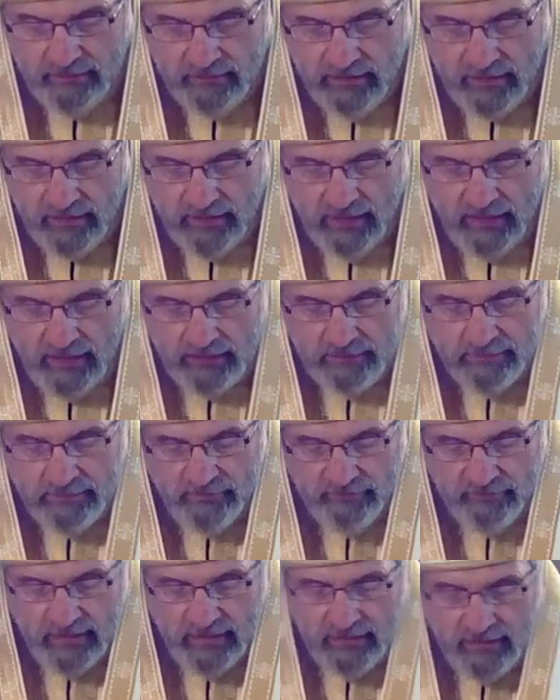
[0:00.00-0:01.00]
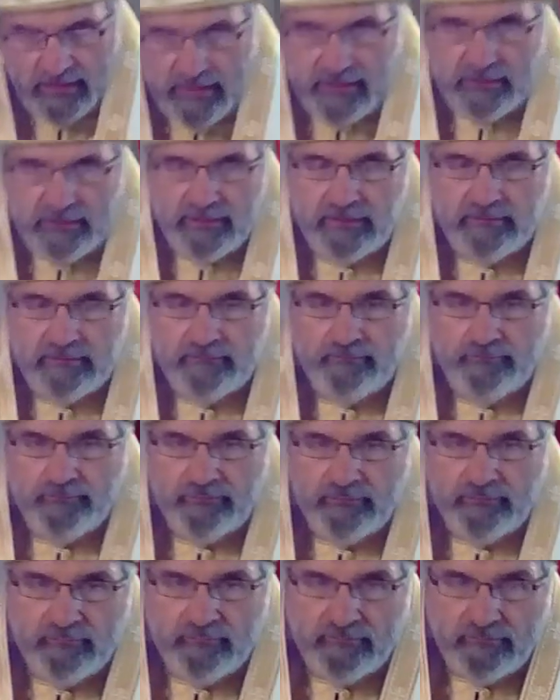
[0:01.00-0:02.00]
into the kingdom of God.
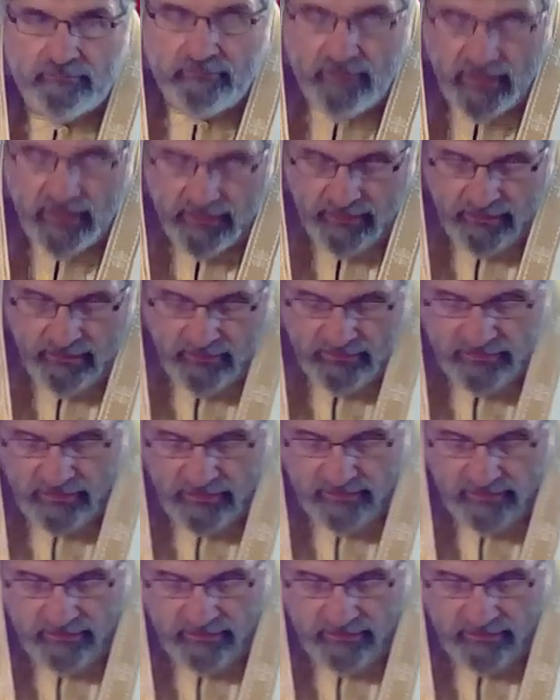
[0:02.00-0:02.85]
And there's